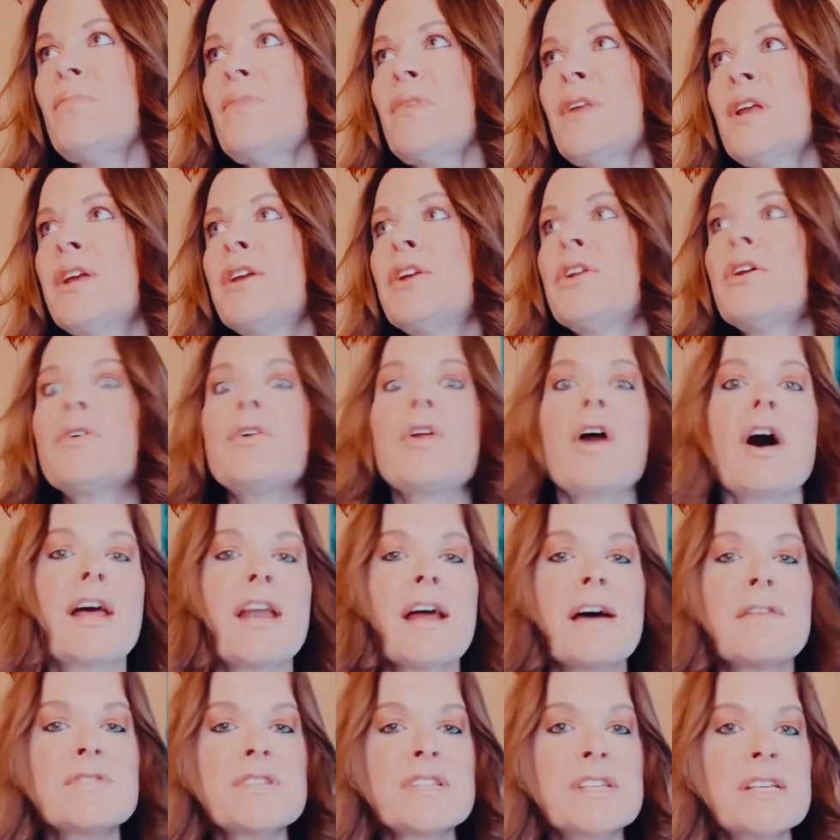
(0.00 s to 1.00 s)
not
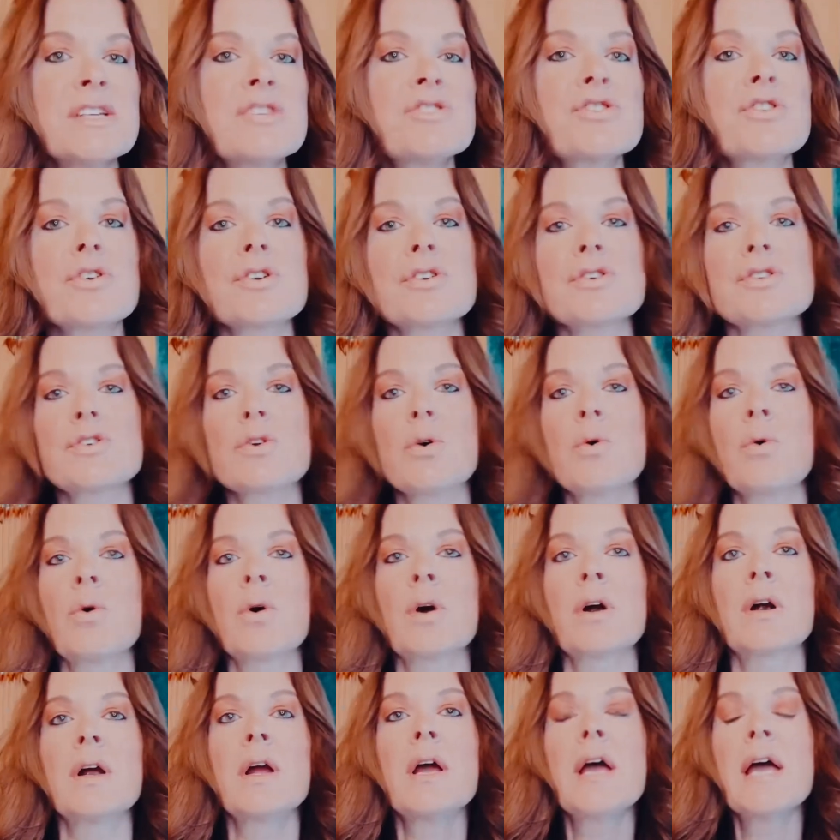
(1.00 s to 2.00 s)
have seizures
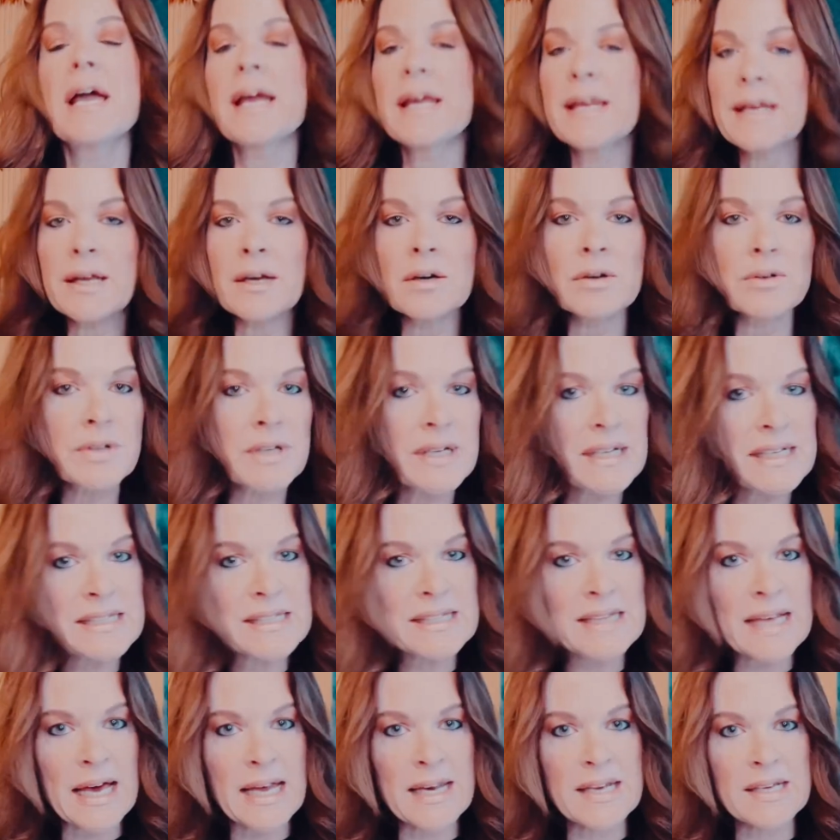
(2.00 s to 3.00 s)
or an illness
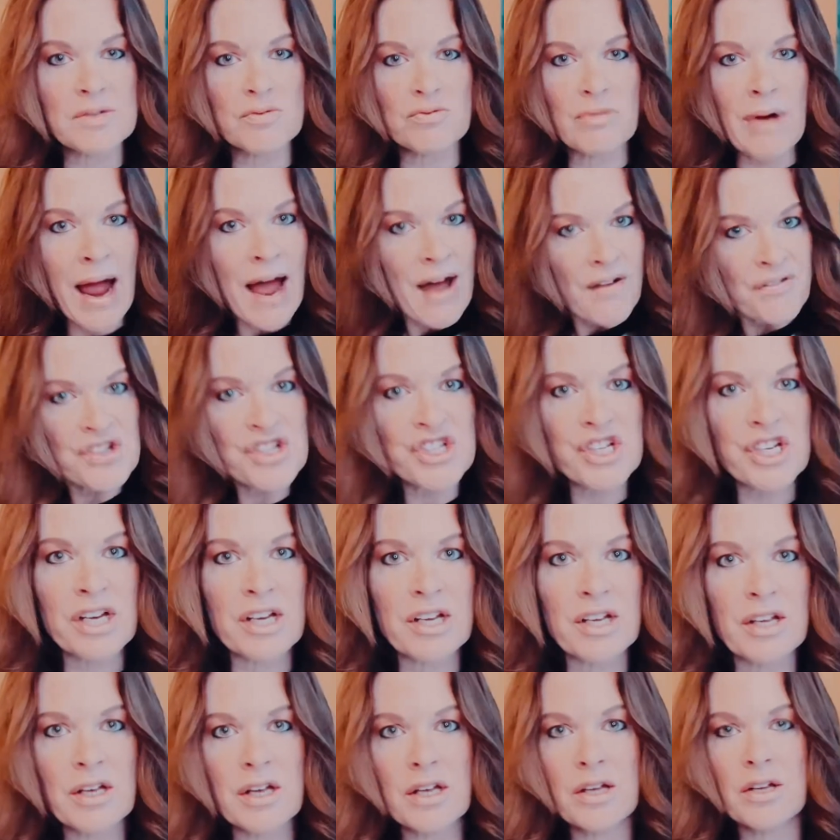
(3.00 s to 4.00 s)
that is
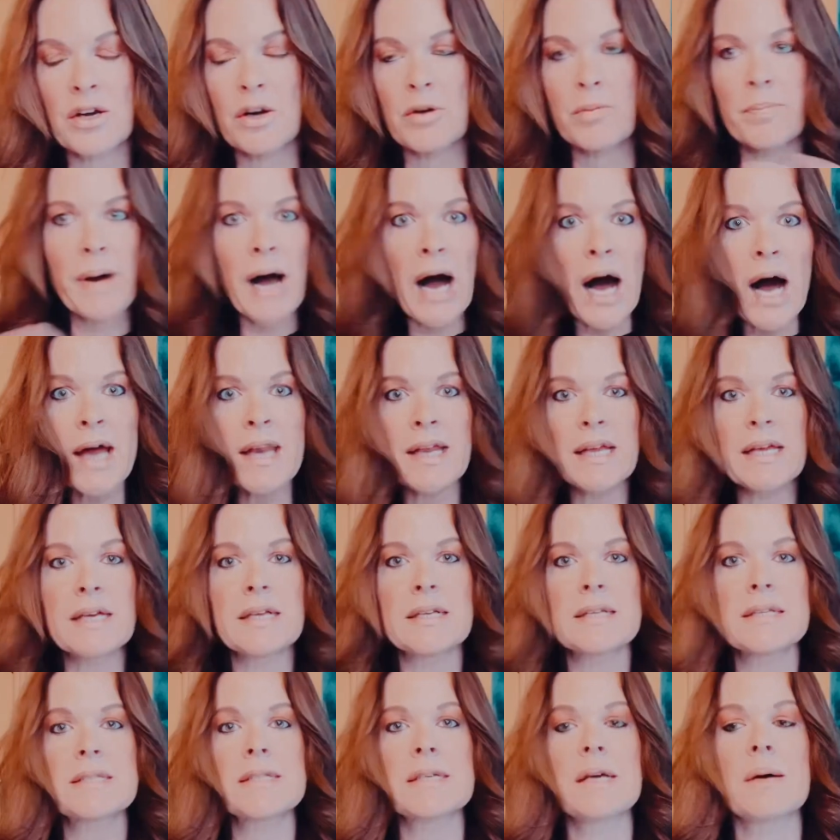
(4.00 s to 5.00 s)
ravishing your body
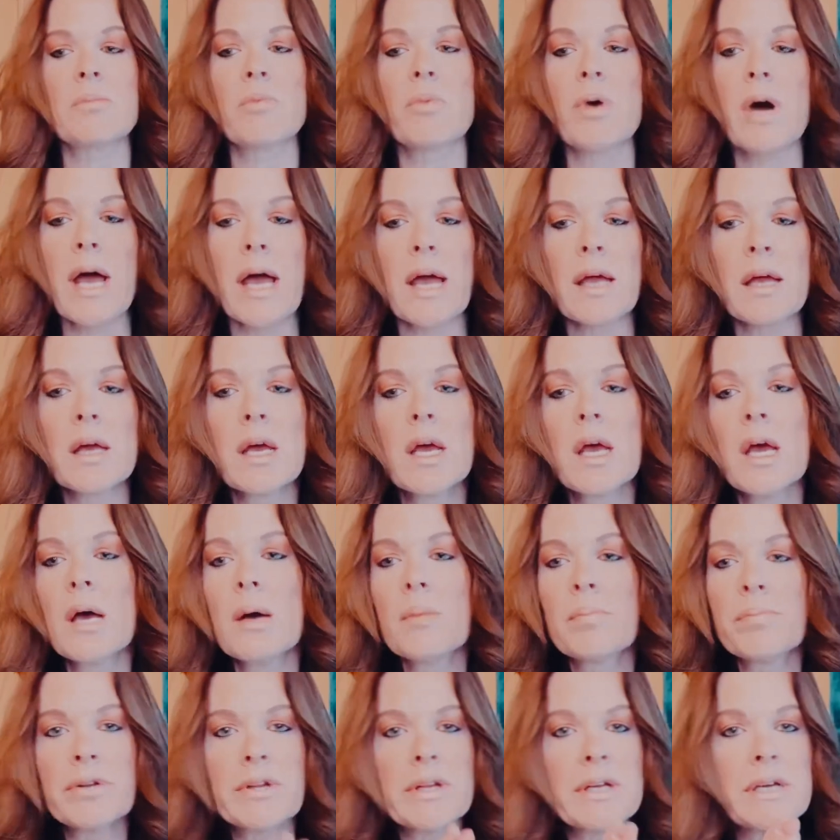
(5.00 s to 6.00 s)
in some way,
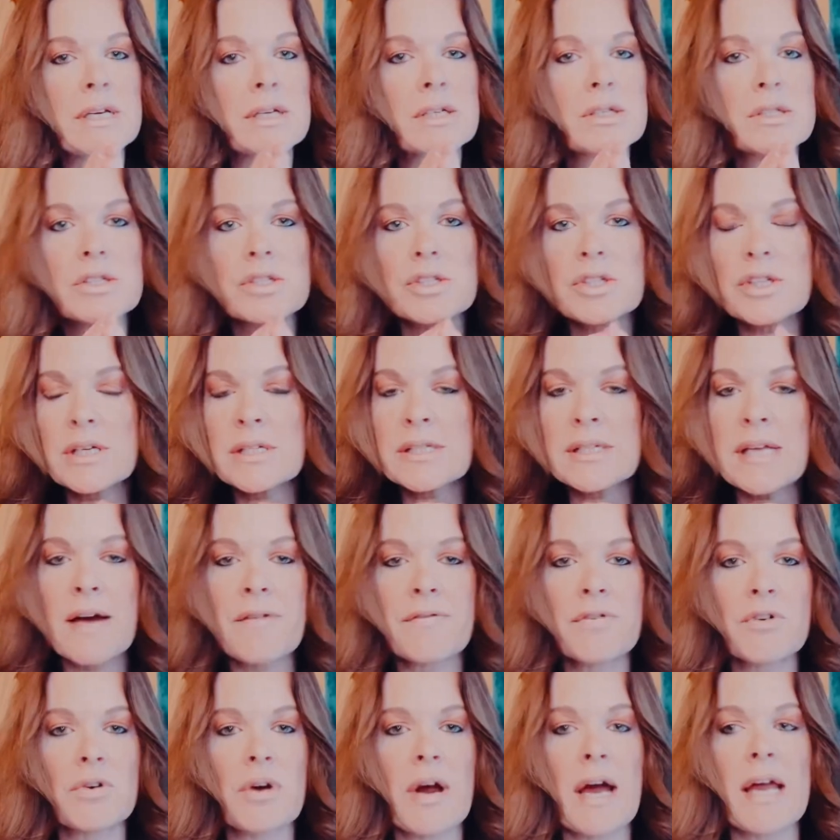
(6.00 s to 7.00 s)
please just
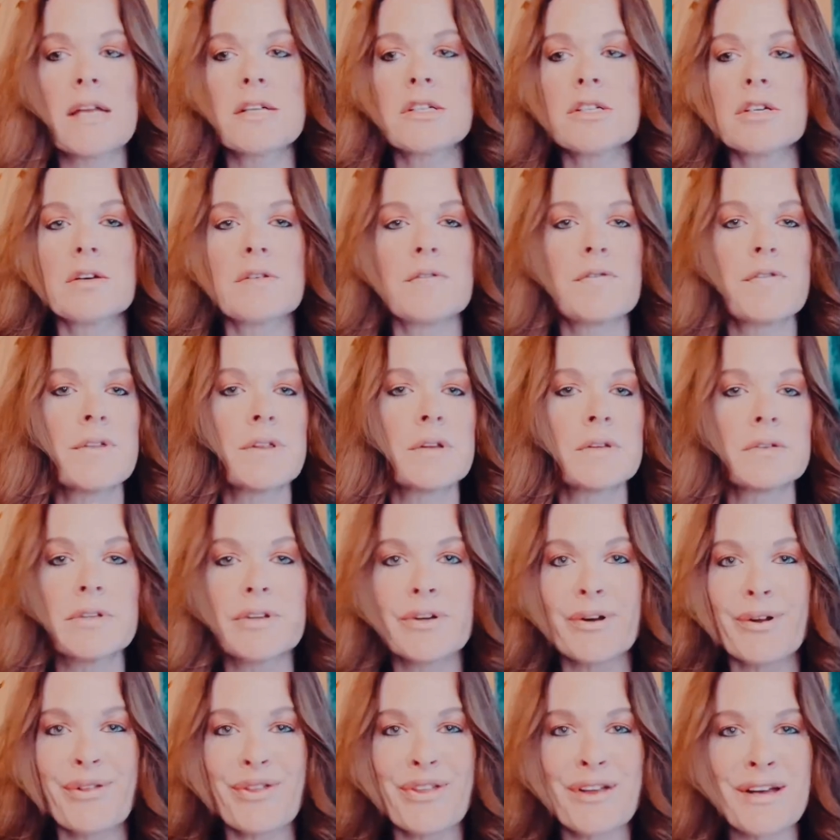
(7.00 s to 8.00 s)
have gratitude for the
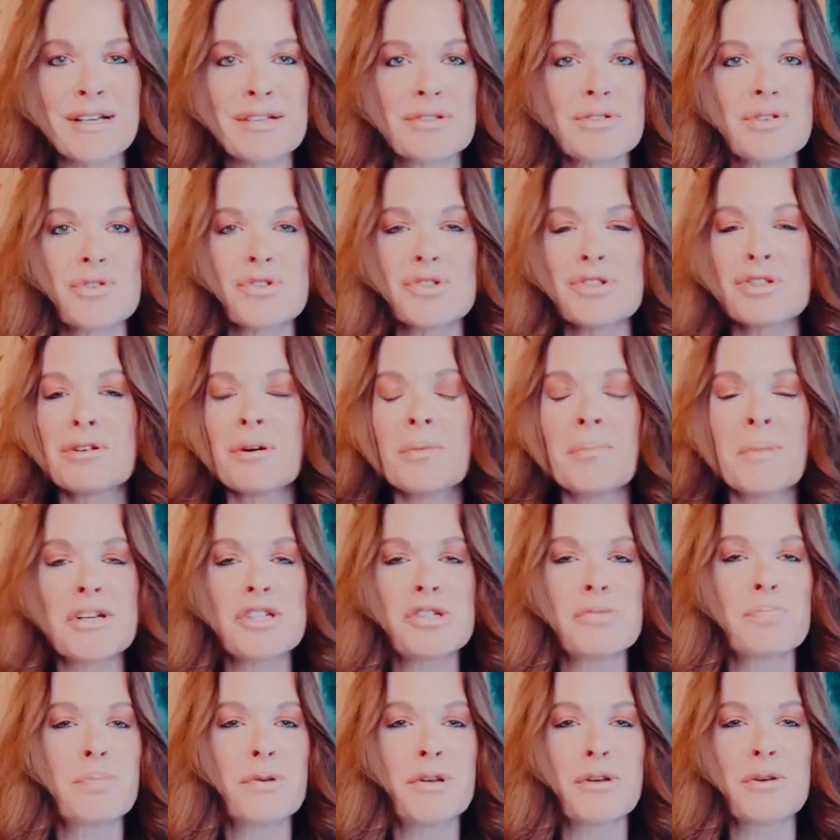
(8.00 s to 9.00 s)
little things. There's so
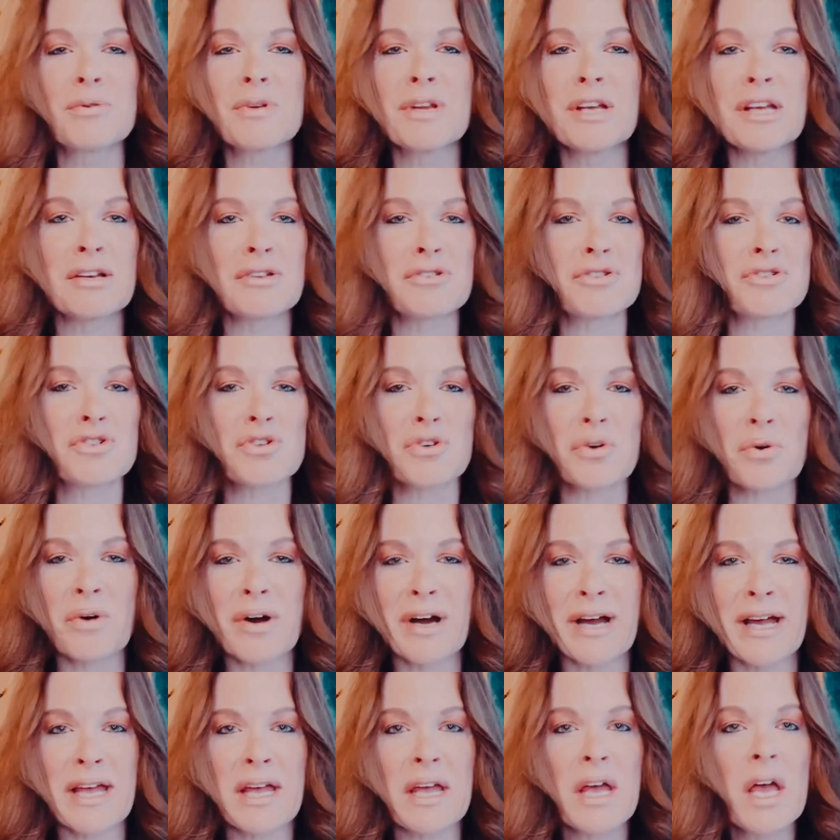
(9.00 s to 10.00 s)
much beauty and
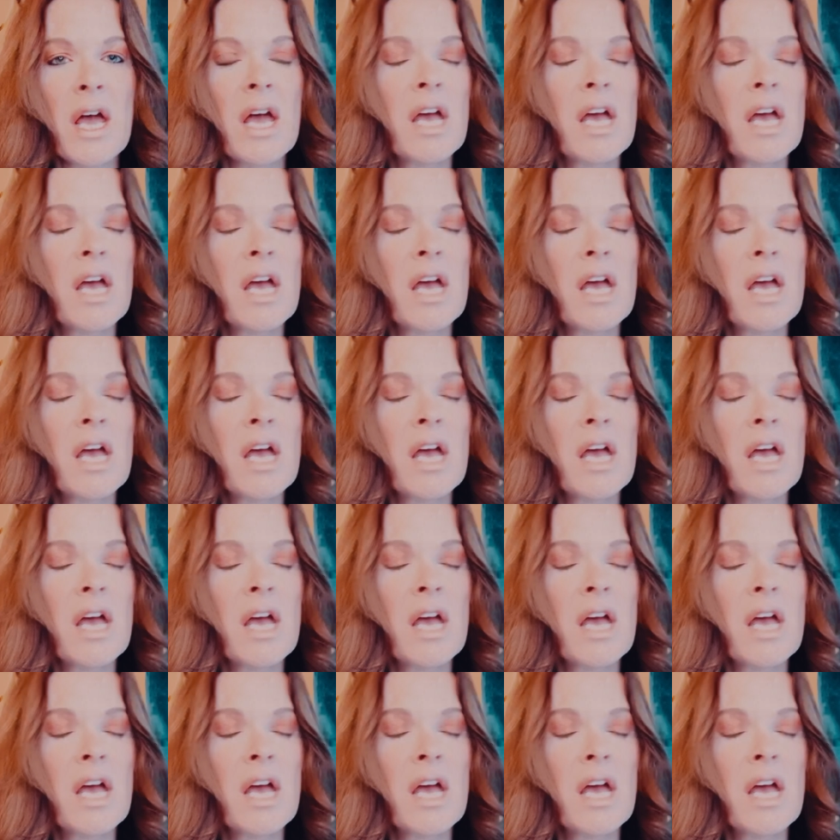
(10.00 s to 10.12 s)
joy.